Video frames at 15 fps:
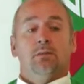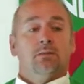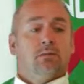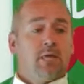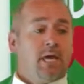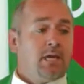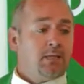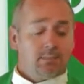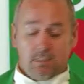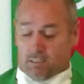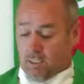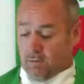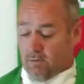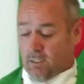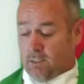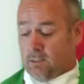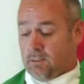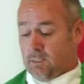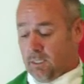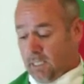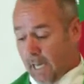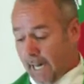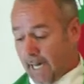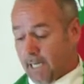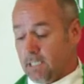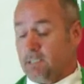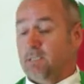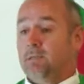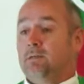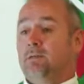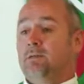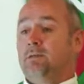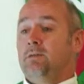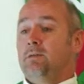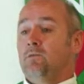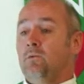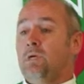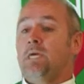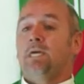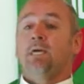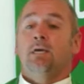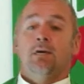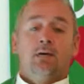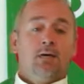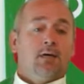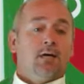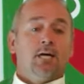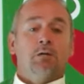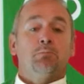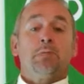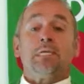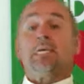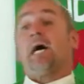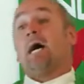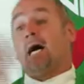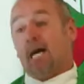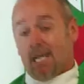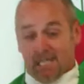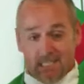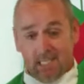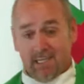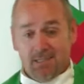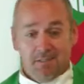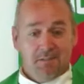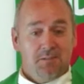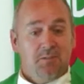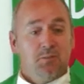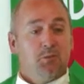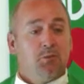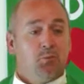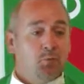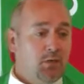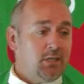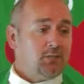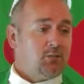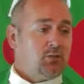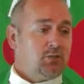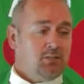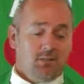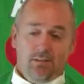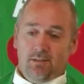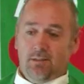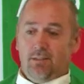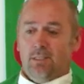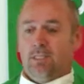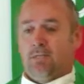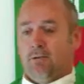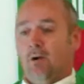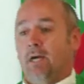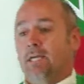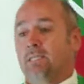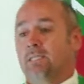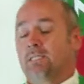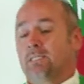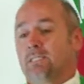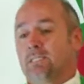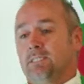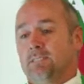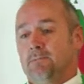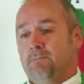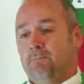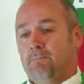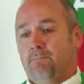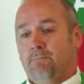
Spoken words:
in thanksgiving to God. We are beyond rich in Christ.